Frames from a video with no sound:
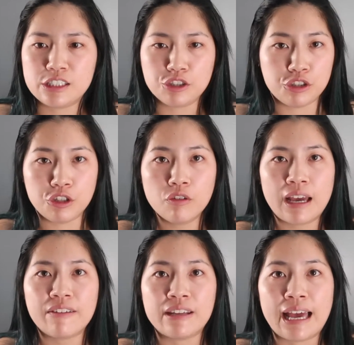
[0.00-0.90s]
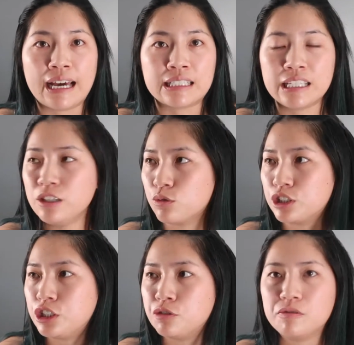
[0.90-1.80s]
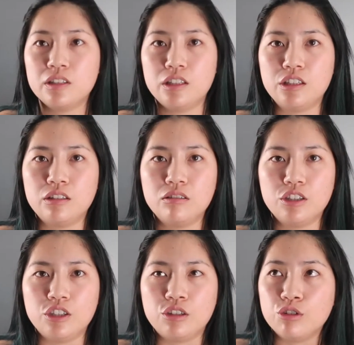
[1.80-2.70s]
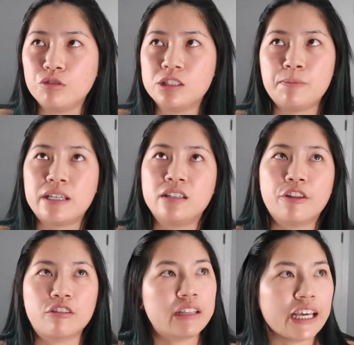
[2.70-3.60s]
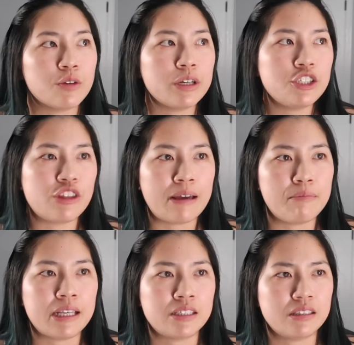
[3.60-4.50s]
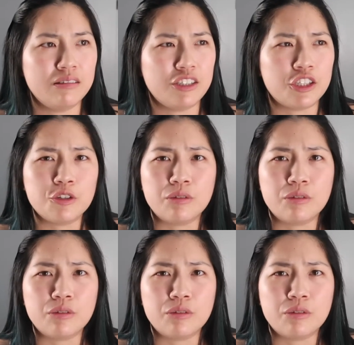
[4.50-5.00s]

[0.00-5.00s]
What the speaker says: you don't have an accent or you don't speak another language, that makes you